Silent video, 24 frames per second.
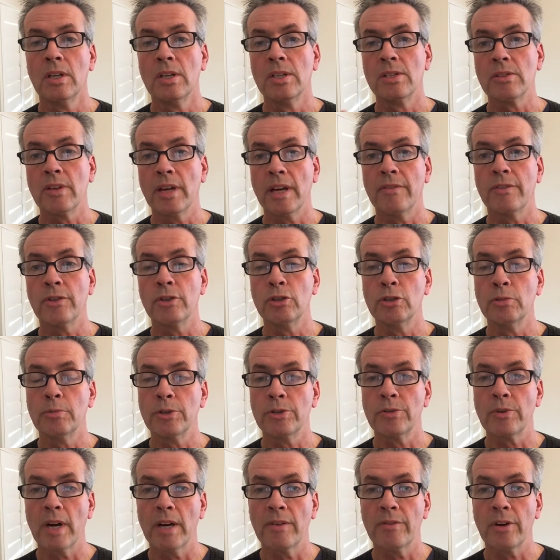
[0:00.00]
So I have the Uber
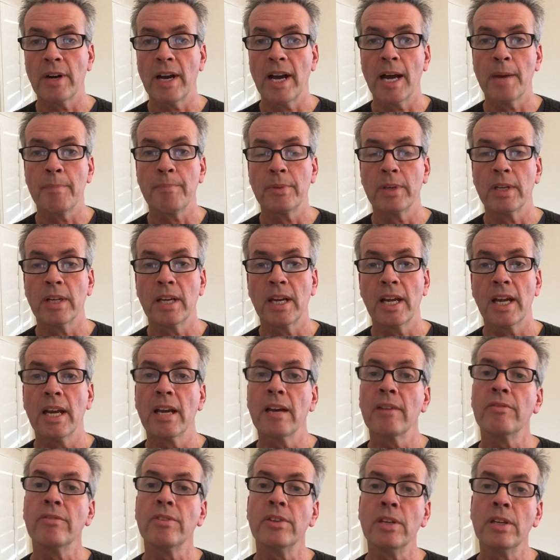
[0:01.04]
driver app and I
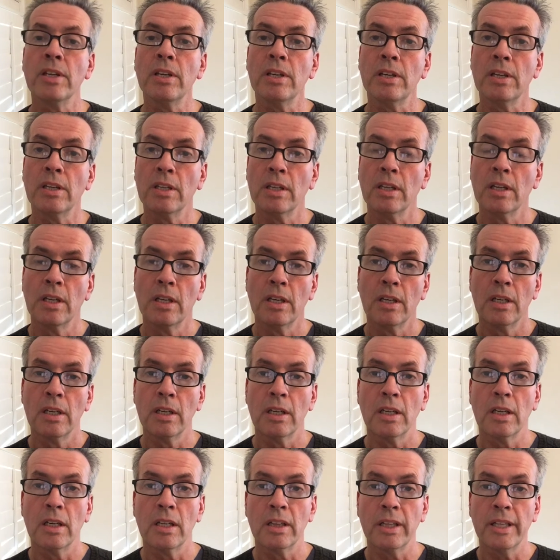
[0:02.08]
have the
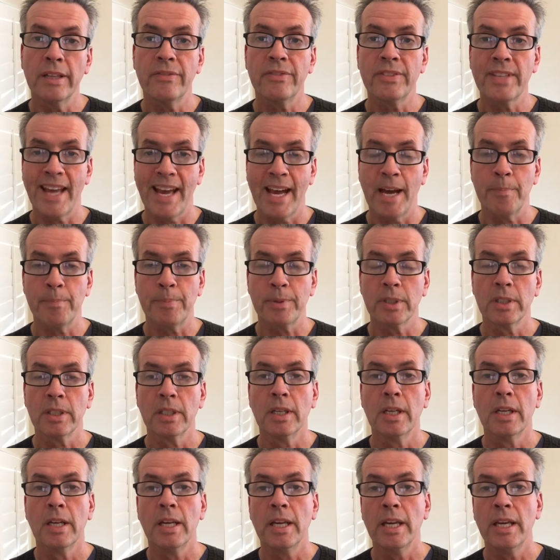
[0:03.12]
uh, Lyft app.
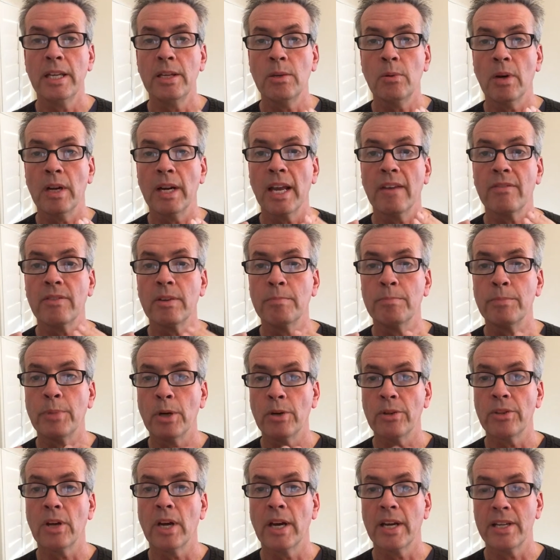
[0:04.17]
And you want to have them
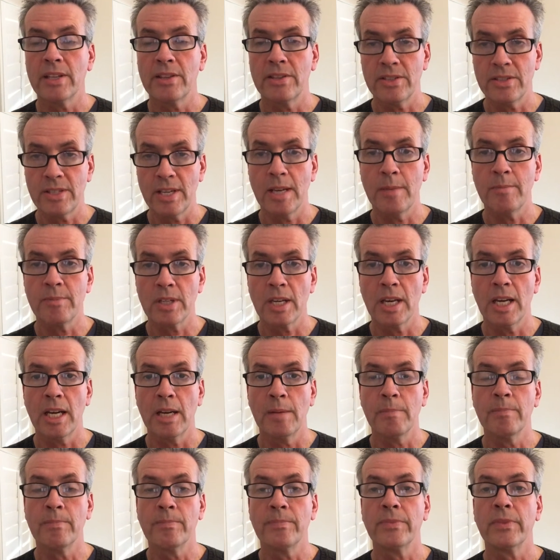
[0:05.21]
both on at the same
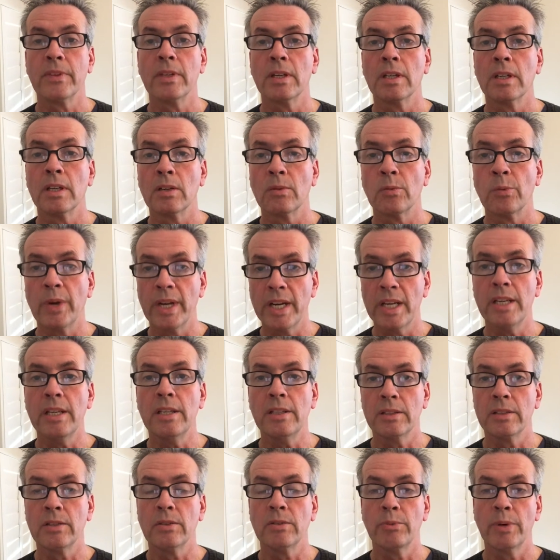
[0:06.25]
time, uh,
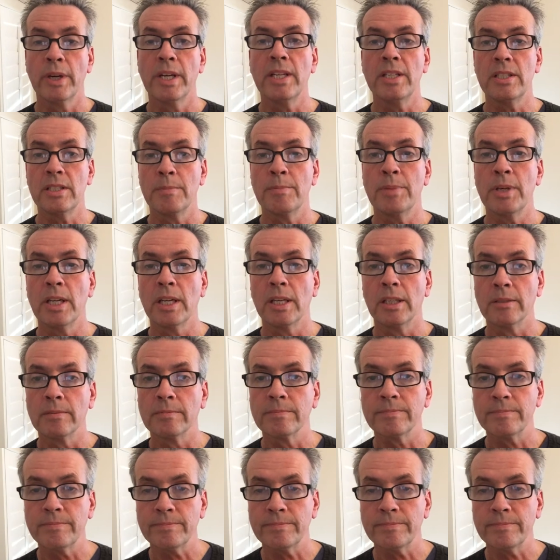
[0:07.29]
ready, ready to ping.